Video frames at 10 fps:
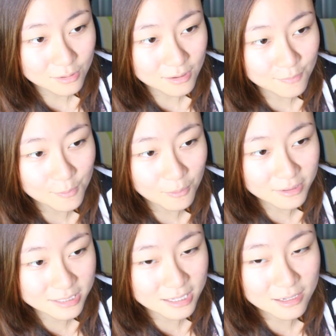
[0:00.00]
if you
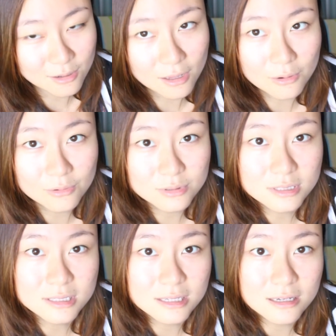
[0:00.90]
want to see it, you can go
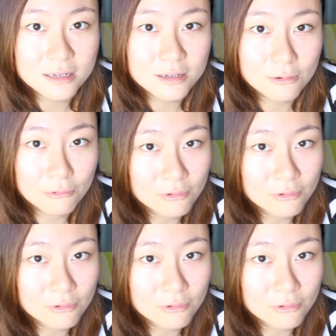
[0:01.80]
see.